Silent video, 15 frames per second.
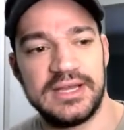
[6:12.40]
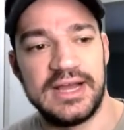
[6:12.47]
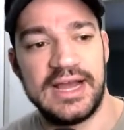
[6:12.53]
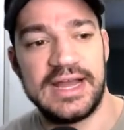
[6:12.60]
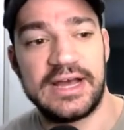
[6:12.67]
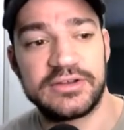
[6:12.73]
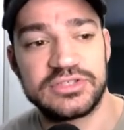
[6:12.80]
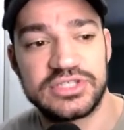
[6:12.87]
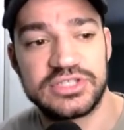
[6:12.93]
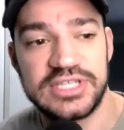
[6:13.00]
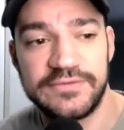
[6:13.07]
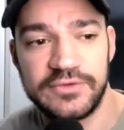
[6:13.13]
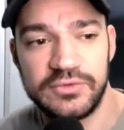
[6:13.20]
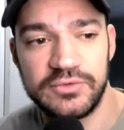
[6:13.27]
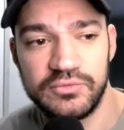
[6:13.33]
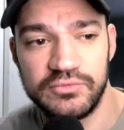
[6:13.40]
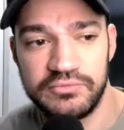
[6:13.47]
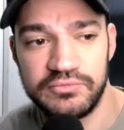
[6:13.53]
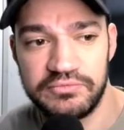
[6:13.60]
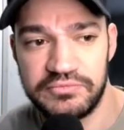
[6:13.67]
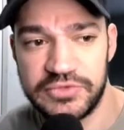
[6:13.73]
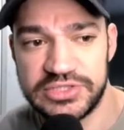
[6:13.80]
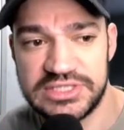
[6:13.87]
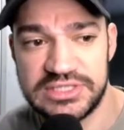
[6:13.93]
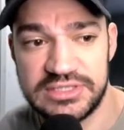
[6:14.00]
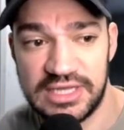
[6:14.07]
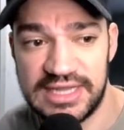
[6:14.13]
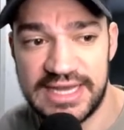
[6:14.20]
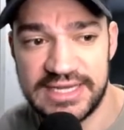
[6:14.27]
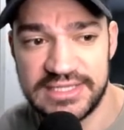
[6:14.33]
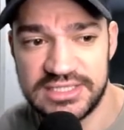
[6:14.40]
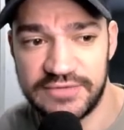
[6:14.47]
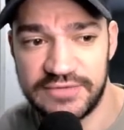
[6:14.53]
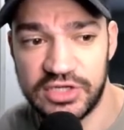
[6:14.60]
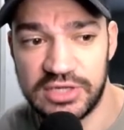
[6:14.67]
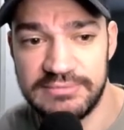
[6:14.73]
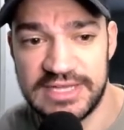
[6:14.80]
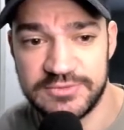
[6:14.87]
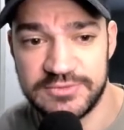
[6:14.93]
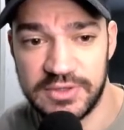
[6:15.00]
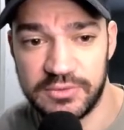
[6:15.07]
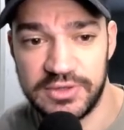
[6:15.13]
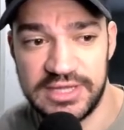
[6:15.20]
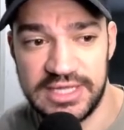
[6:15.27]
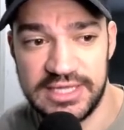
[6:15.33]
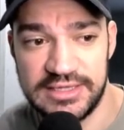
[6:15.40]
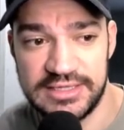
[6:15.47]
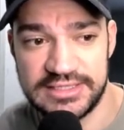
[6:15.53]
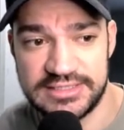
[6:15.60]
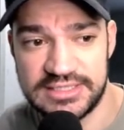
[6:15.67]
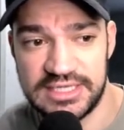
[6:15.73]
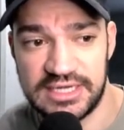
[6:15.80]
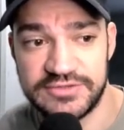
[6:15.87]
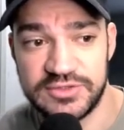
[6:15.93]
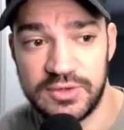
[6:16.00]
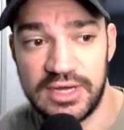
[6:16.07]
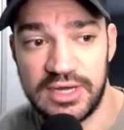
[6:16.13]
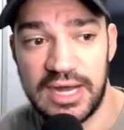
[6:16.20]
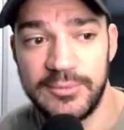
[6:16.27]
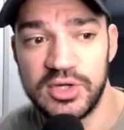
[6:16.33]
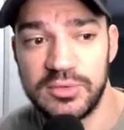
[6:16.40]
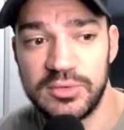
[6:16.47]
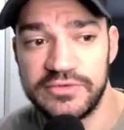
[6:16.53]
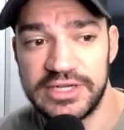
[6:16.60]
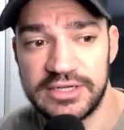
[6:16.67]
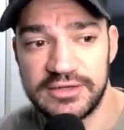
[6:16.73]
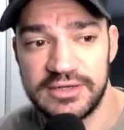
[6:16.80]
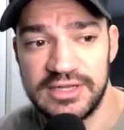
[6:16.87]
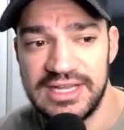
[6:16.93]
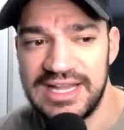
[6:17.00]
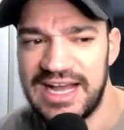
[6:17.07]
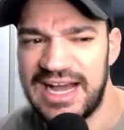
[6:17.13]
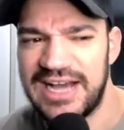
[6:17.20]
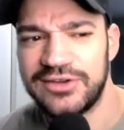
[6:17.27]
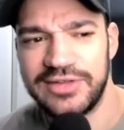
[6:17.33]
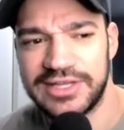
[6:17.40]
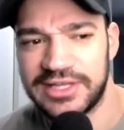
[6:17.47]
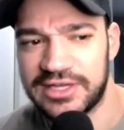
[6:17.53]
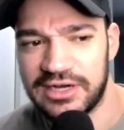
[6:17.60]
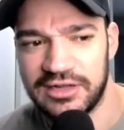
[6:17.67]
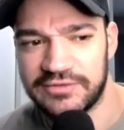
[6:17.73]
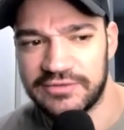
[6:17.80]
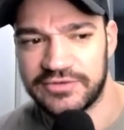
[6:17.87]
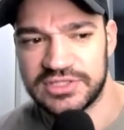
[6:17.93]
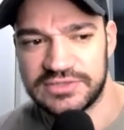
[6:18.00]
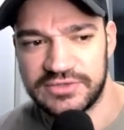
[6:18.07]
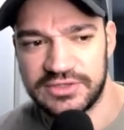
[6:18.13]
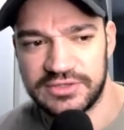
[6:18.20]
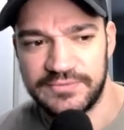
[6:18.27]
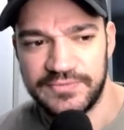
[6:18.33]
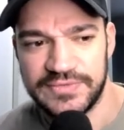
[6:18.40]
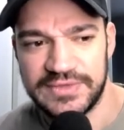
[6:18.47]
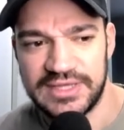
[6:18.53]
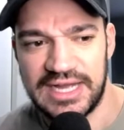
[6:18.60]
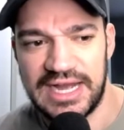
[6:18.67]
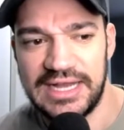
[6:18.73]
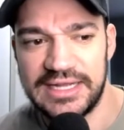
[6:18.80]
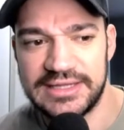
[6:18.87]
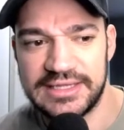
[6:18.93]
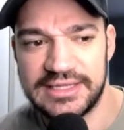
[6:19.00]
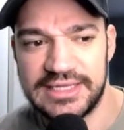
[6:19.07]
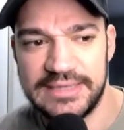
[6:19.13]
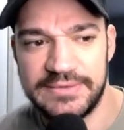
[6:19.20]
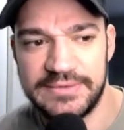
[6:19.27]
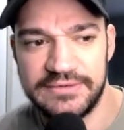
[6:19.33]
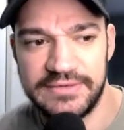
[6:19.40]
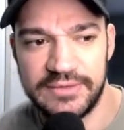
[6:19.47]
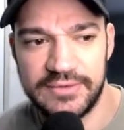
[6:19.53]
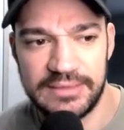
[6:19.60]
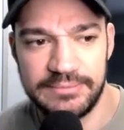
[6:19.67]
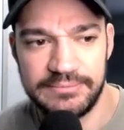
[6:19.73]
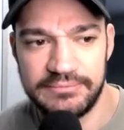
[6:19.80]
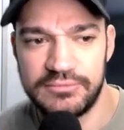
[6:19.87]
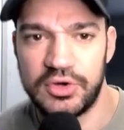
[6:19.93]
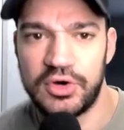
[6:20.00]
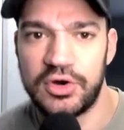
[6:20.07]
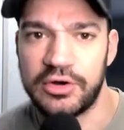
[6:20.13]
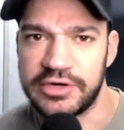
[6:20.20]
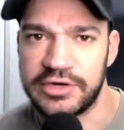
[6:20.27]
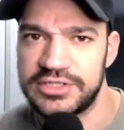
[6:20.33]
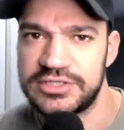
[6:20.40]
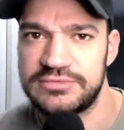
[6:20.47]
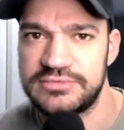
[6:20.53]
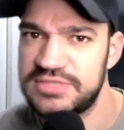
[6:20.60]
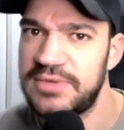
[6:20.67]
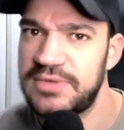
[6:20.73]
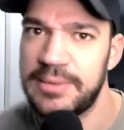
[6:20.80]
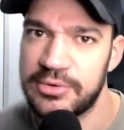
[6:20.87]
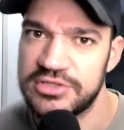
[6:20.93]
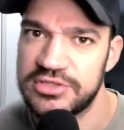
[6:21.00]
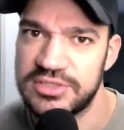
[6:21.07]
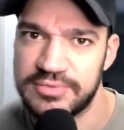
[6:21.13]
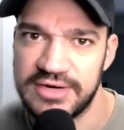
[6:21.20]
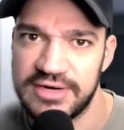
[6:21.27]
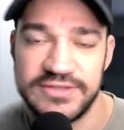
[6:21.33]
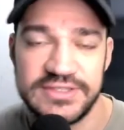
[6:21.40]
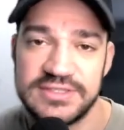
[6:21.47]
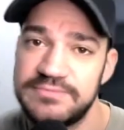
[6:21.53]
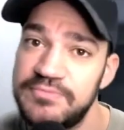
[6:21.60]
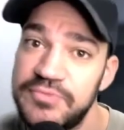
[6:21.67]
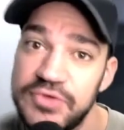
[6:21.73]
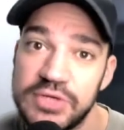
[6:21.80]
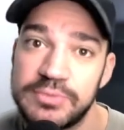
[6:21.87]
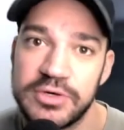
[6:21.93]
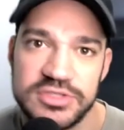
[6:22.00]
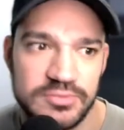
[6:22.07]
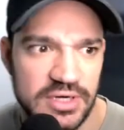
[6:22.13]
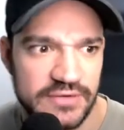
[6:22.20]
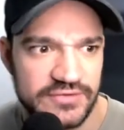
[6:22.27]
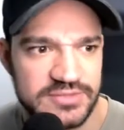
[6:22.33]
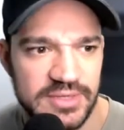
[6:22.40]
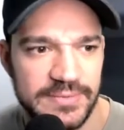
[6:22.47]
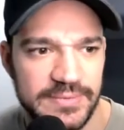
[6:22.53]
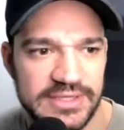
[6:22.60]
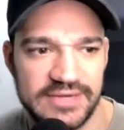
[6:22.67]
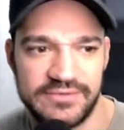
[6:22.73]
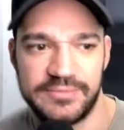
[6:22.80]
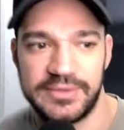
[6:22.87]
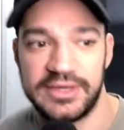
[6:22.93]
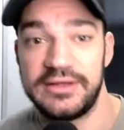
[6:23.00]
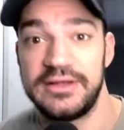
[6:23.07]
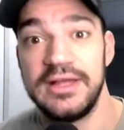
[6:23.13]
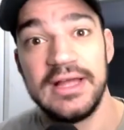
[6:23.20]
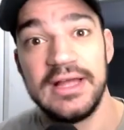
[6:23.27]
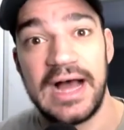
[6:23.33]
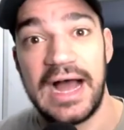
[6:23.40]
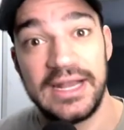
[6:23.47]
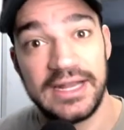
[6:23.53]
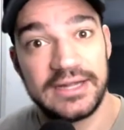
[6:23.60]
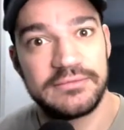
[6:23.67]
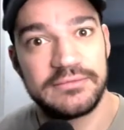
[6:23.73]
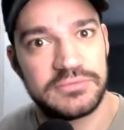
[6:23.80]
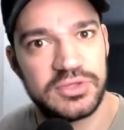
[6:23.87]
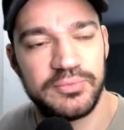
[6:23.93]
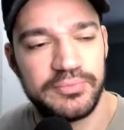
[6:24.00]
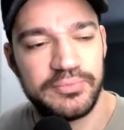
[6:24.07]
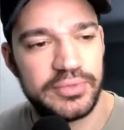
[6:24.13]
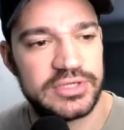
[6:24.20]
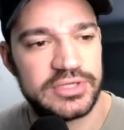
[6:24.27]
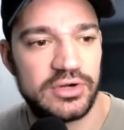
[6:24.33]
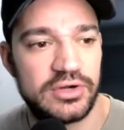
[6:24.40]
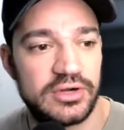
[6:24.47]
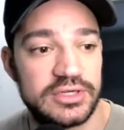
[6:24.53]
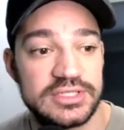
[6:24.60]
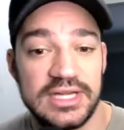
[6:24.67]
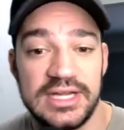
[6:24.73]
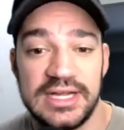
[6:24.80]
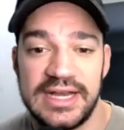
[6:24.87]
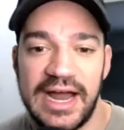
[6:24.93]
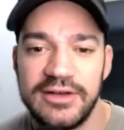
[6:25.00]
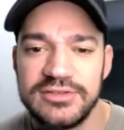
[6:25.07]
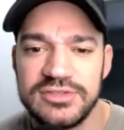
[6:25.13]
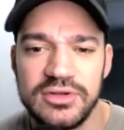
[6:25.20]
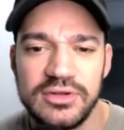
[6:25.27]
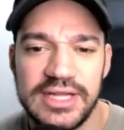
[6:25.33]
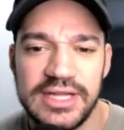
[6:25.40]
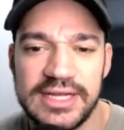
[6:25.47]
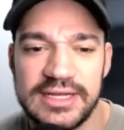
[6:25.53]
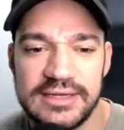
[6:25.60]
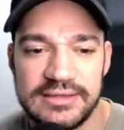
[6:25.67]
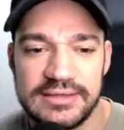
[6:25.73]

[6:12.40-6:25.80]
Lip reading: and now there's a lot of stuff you can mess with within this stuff. So I'm going to come over here. I don't like the color, first of all. I like to keep the VWAP orange. Just my personal preference. Your personal preference might be different, but I like to put it orange. I also don't like